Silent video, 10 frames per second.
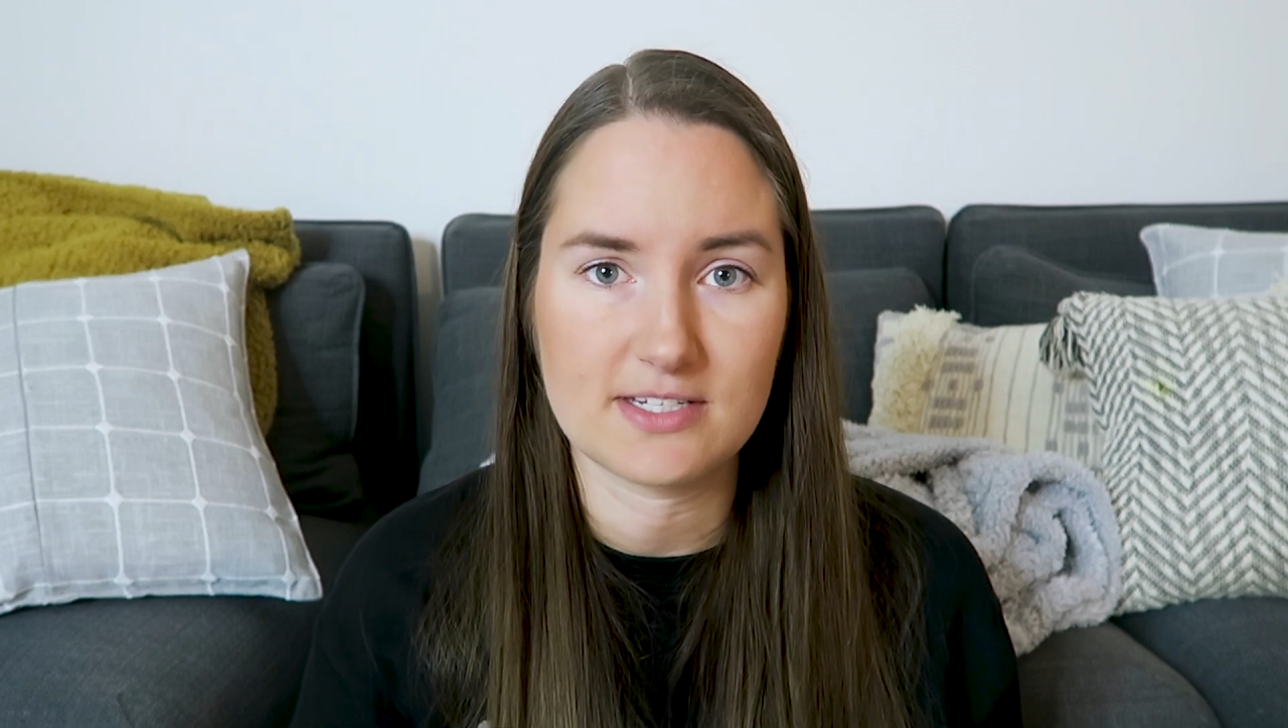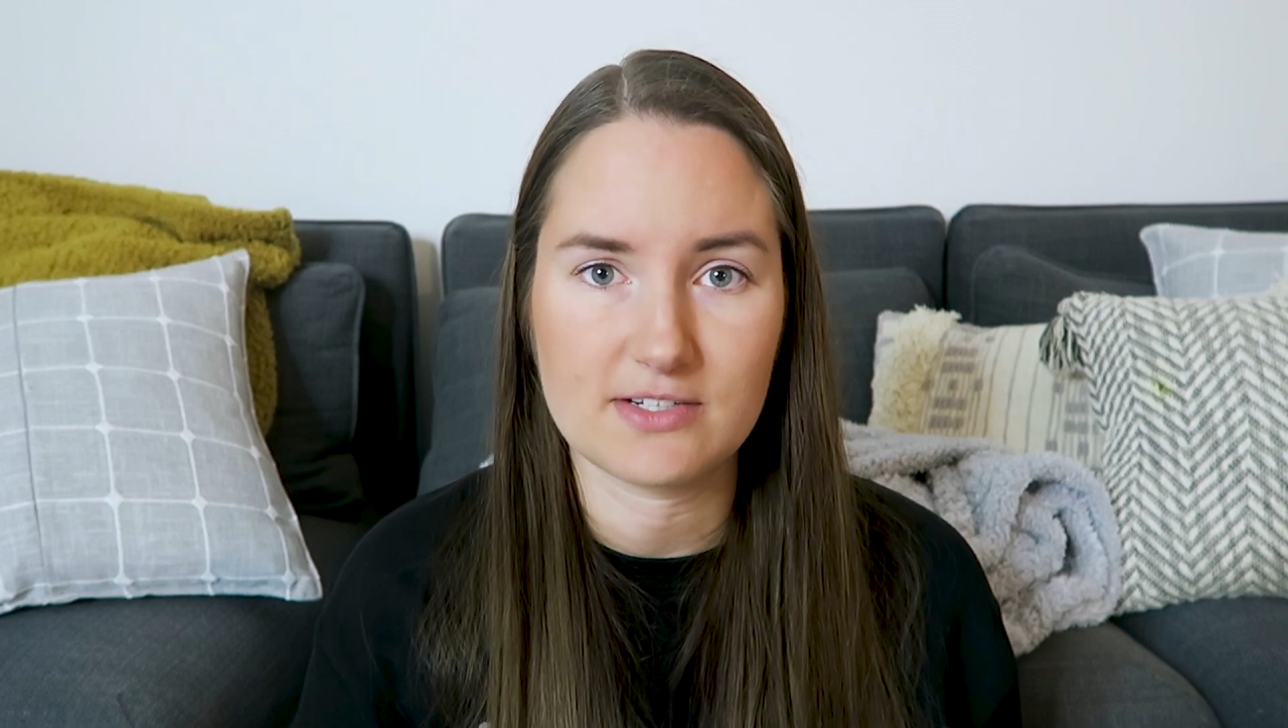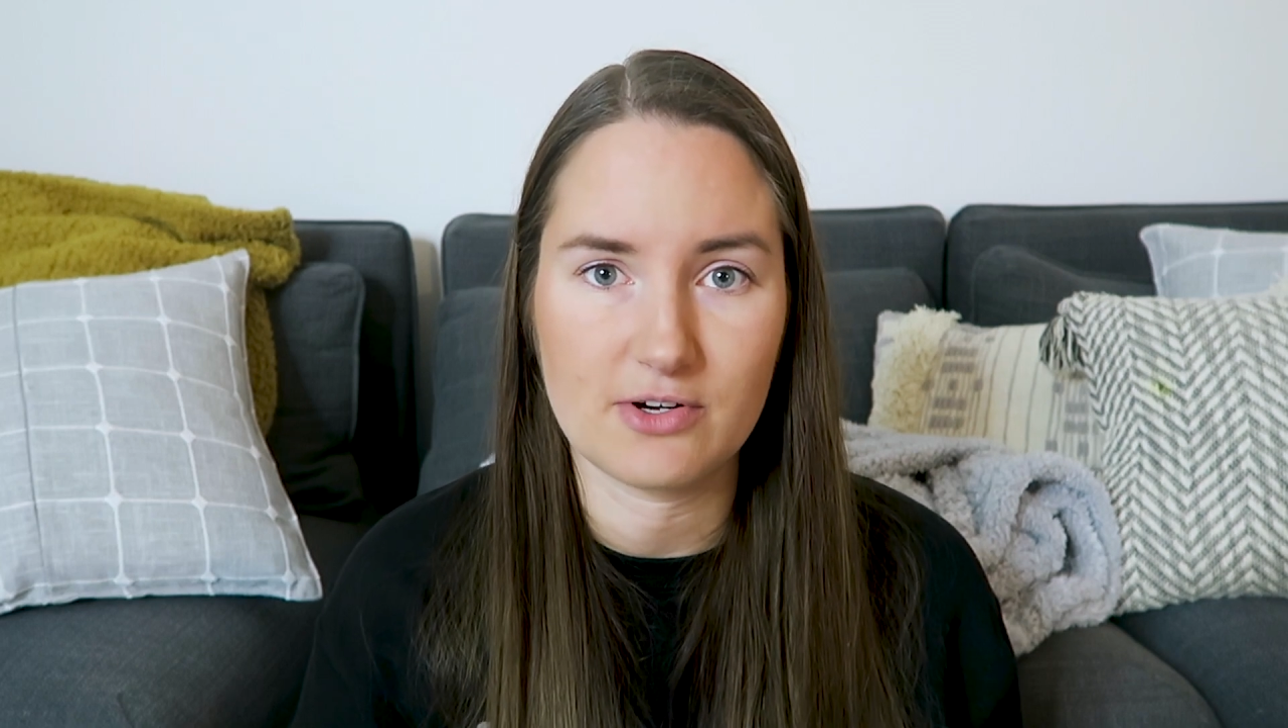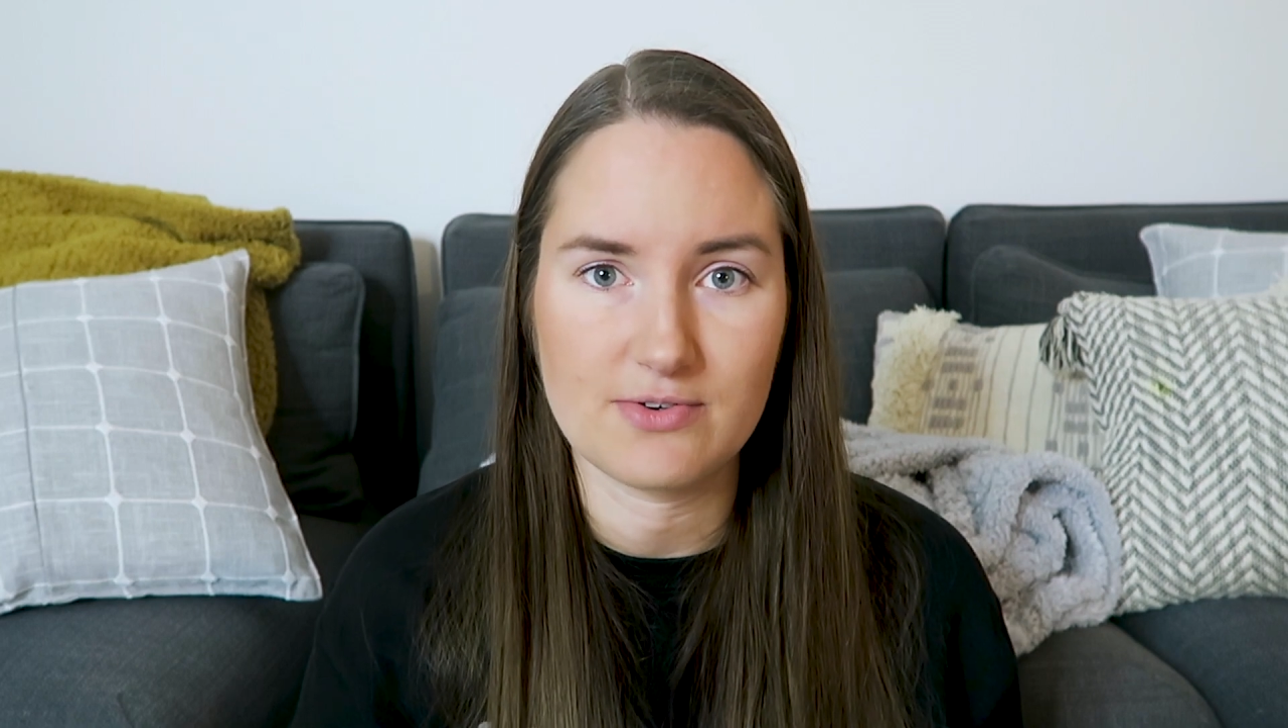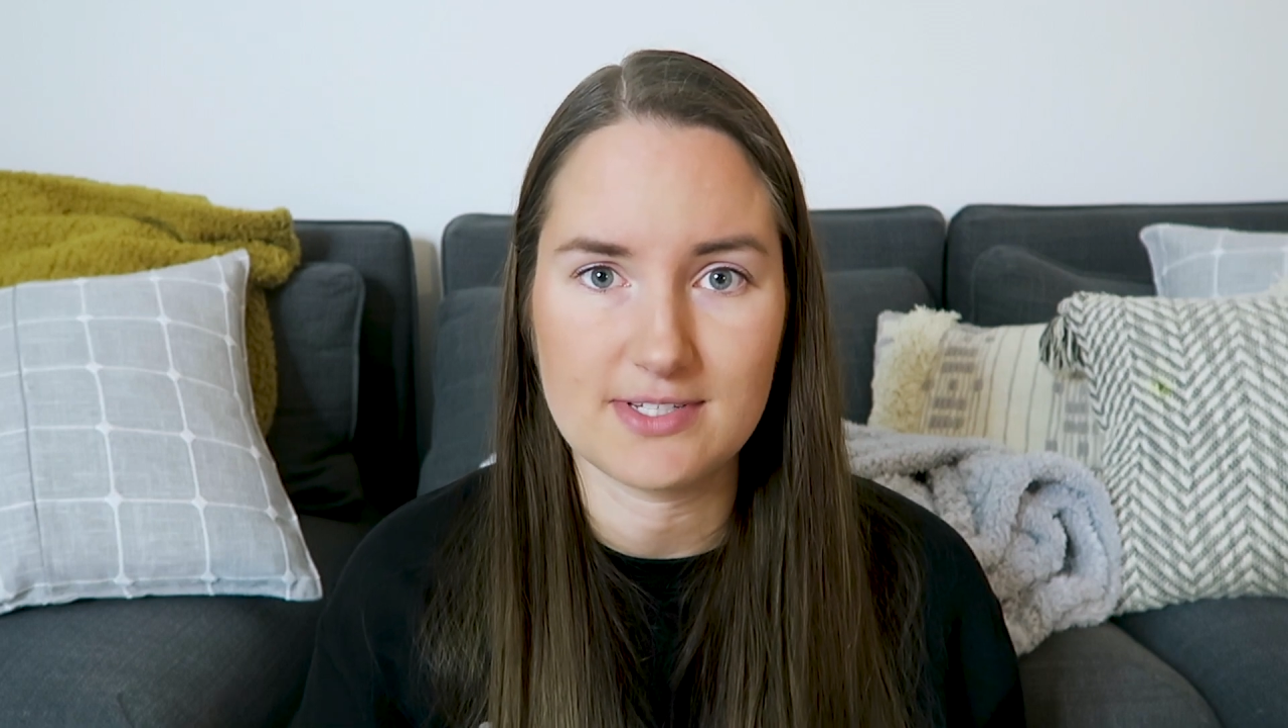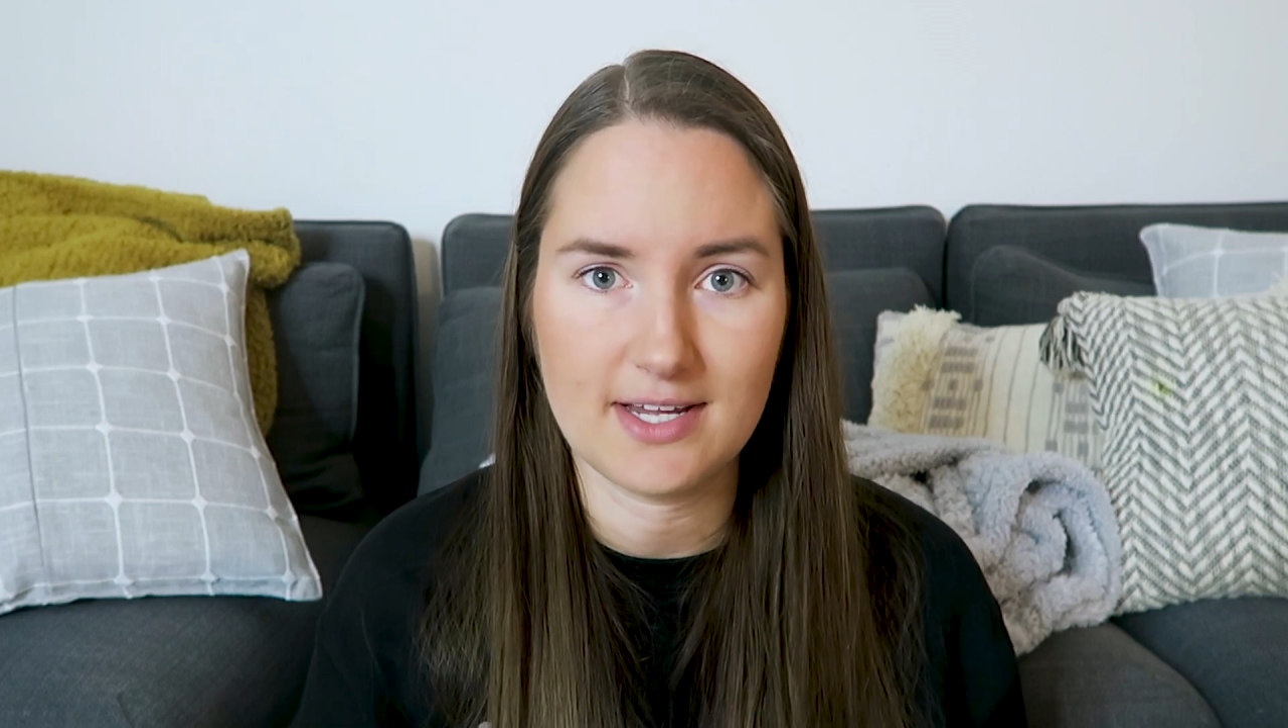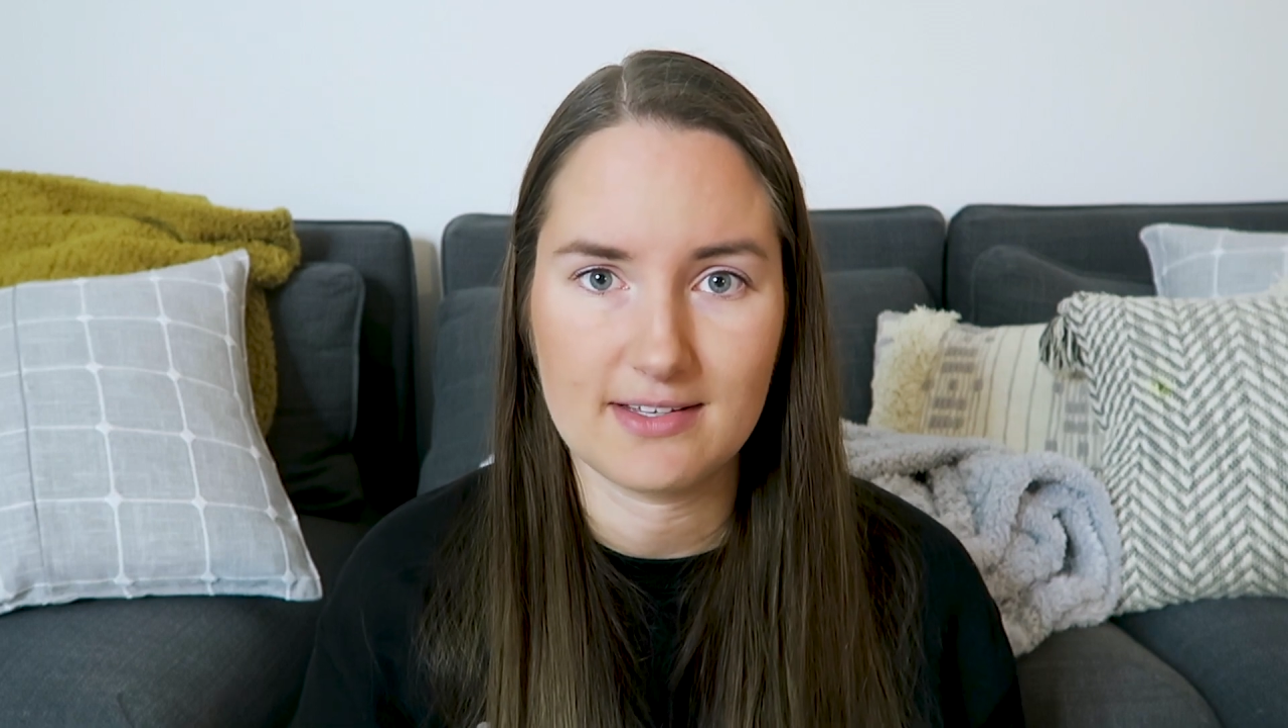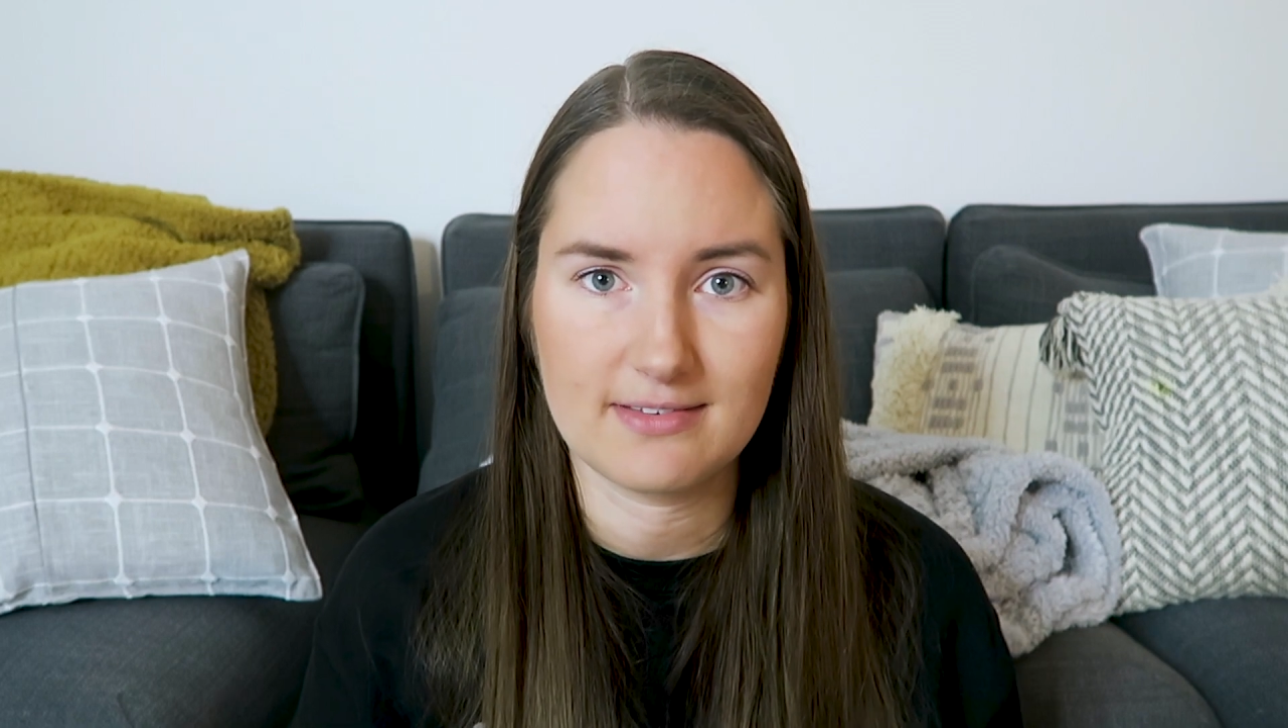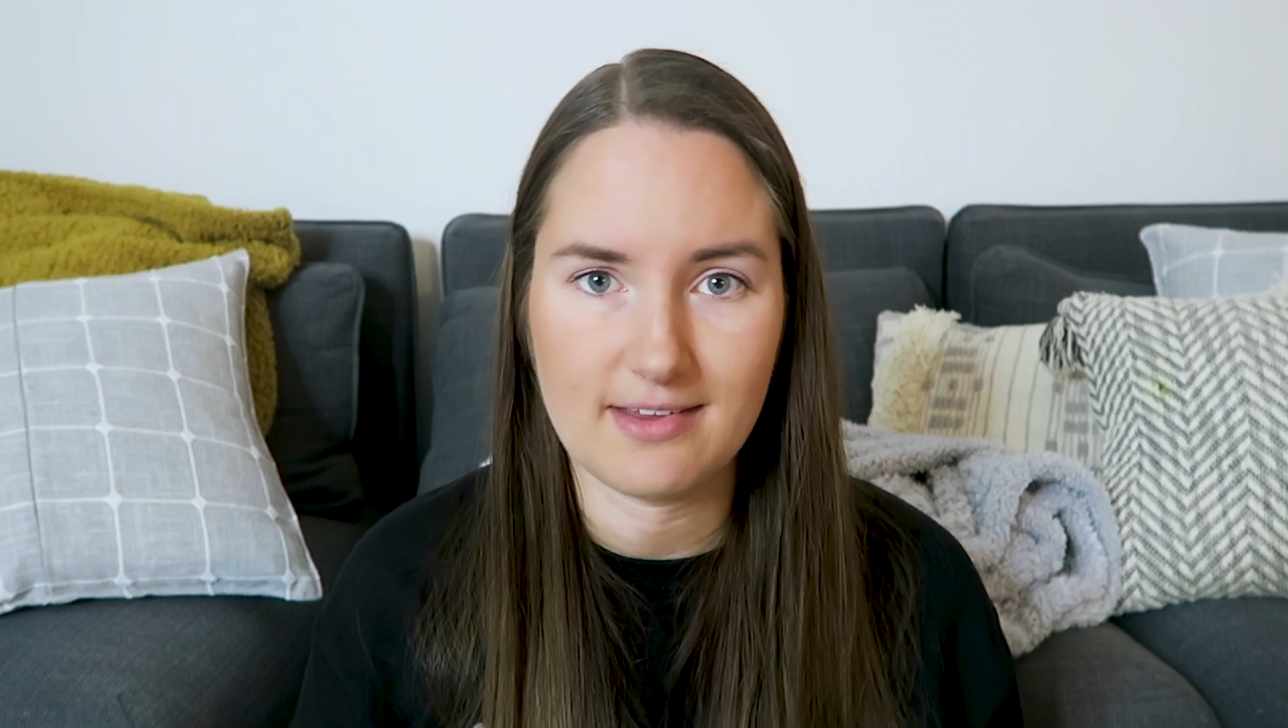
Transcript: Six of Crows like